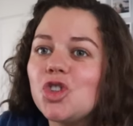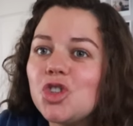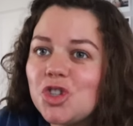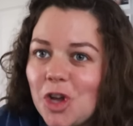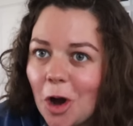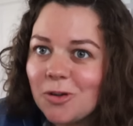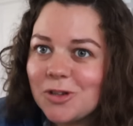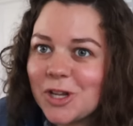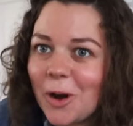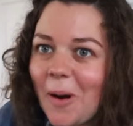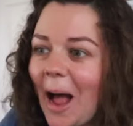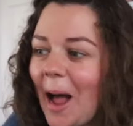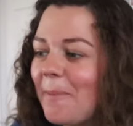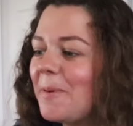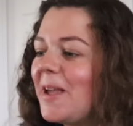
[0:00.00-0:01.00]
so, so
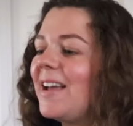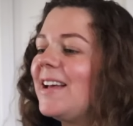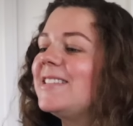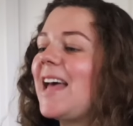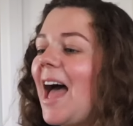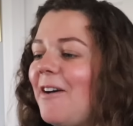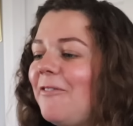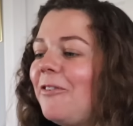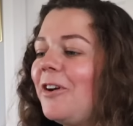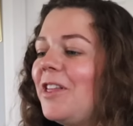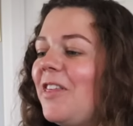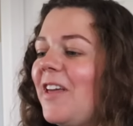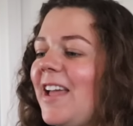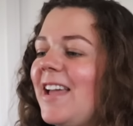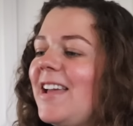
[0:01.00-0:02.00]
happy because
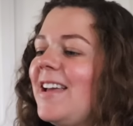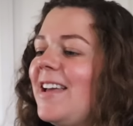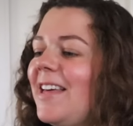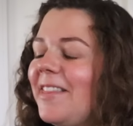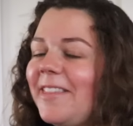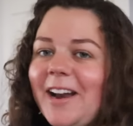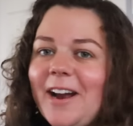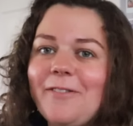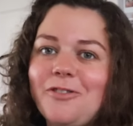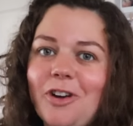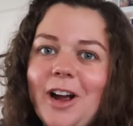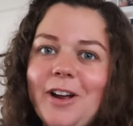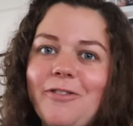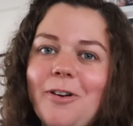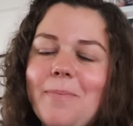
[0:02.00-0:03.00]
everything that I've
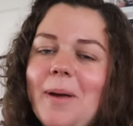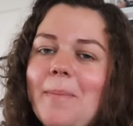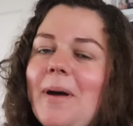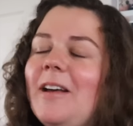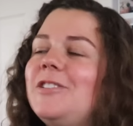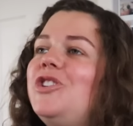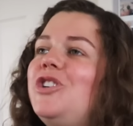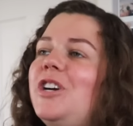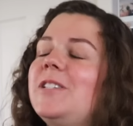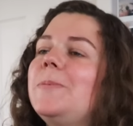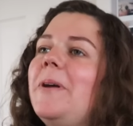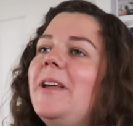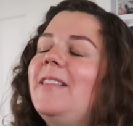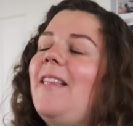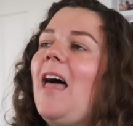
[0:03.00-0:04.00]
tried from them has
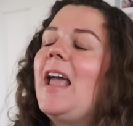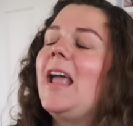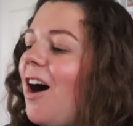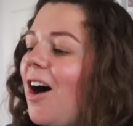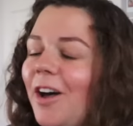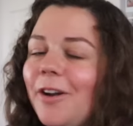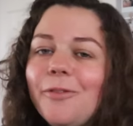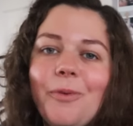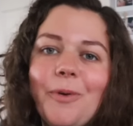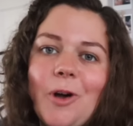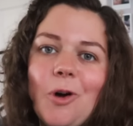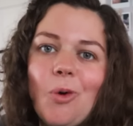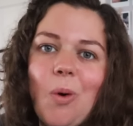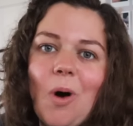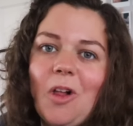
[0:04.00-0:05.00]
just been like
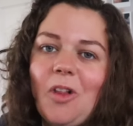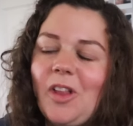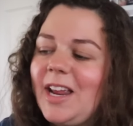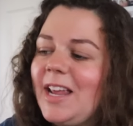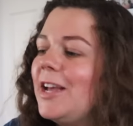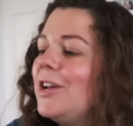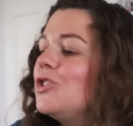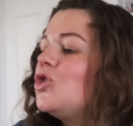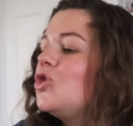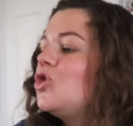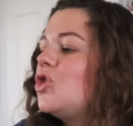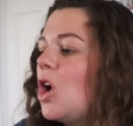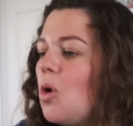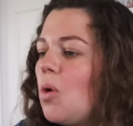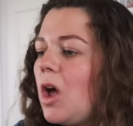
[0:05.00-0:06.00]
unreal quality,
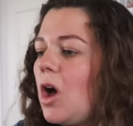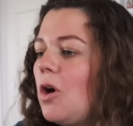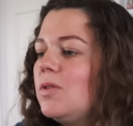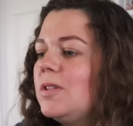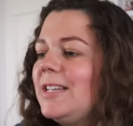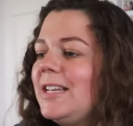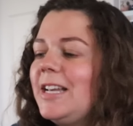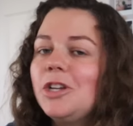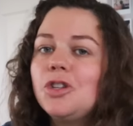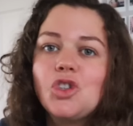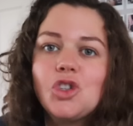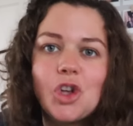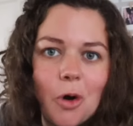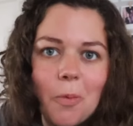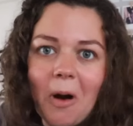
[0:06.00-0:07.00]
so cozy, so